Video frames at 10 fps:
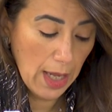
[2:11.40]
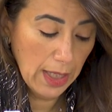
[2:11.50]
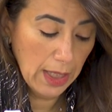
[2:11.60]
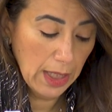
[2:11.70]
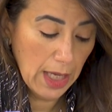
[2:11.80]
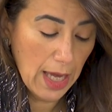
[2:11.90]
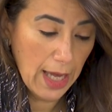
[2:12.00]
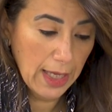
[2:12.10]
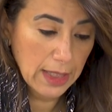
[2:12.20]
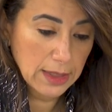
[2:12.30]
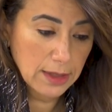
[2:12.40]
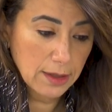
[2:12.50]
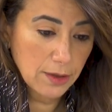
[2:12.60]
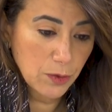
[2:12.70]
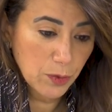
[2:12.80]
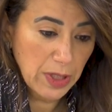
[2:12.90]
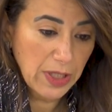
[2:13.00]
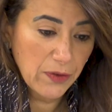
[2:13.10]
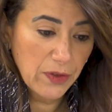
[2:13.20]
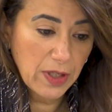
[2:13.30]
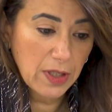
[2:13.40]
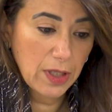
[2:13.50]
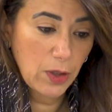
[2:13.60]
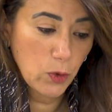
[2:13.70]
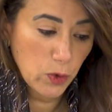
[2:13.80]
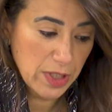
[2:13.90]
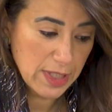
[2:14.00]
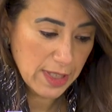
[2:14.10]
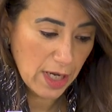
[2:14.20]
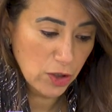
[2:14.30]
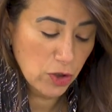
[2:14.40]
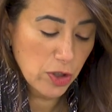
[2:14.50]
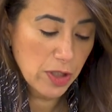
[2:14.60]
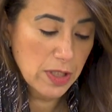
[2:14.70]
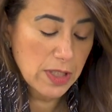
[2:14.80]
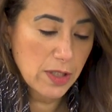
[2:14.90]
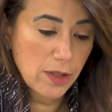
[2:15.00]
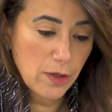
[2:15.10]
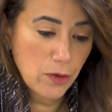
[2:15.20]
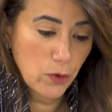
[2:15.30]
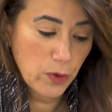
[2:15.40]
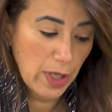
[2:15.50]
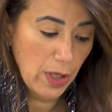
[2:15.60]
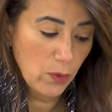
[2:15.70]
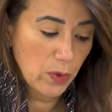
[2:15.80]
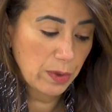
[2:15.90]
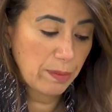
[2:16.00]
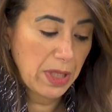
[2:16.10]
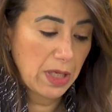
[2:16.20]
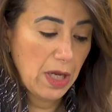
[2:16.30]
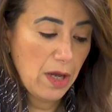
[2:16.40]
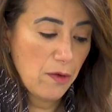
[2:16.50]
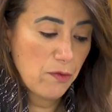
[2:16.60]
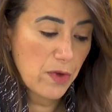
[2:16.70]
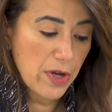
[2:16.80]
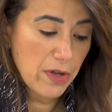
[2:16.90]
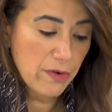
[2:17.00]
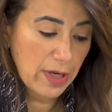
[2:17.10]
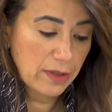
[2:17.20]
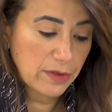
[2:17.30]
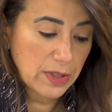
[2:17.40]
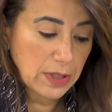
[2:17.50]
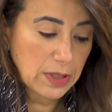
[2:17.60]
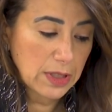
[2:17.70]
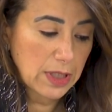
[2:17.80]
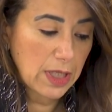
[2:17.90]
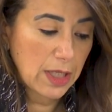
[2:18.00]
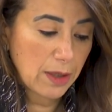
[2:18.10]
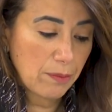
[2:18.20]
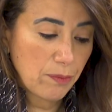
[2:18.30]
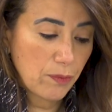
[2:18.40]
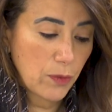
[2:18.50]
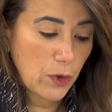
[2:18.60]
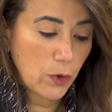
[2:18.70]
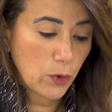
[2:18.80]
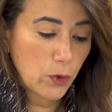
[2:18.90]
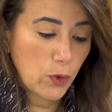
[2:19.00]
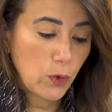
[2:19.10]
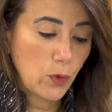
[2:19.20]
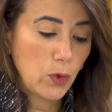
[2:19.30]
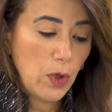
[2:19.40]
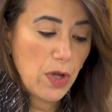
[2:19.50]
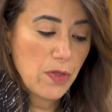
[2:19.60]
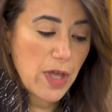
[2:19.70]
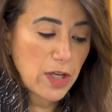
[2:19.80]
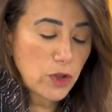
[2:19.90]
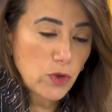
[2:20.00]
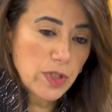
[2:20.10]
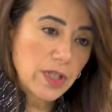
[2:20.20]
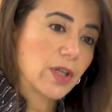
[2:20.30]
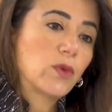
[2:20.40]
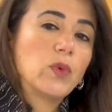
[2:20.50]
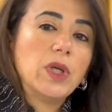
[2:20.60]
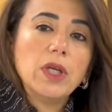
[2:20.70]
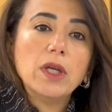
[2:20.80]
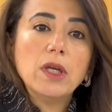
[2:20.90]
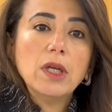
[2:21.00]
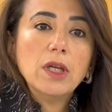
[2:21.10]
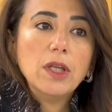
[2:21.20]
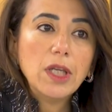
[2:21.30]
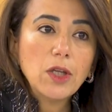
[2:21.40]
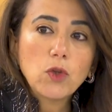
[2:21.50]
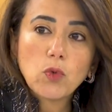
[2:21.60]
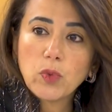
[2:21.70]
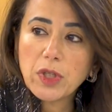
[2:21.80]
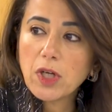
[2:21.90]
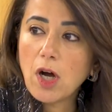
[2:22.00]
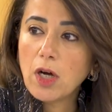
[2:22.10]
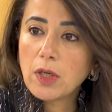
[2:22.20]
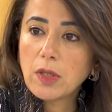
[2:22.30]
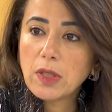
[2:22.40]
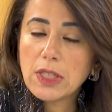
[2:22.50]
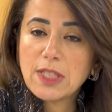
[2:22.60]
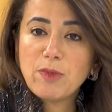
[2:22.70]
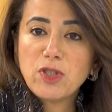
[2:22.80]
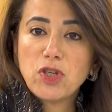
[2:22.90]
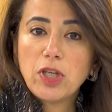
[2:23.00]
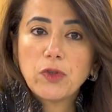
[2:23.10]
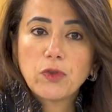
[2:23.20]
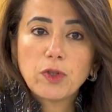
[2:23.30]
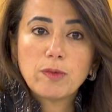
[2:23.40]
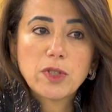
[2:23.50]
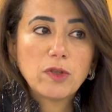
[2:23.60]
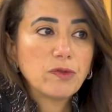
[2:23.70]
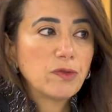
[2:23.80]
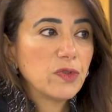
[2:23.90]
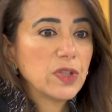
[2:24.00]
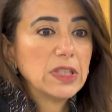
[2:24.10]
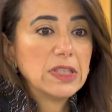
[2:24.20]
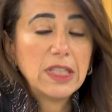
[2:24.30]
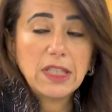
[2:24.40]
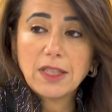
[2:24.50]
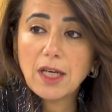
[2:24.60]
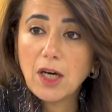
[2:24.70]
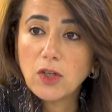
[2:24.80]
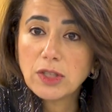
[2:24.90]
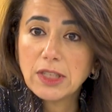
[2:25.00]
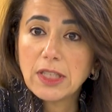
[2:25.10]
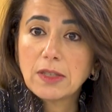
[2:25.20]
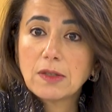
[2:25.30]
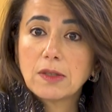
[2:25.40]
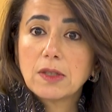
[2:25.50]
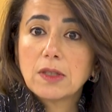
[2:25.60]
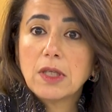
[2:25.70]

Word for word: Uh, and really, I think your discussions today would be very relevant, um, you know, to the issues that we need to work on, especially in terms of uh, data on that, uh,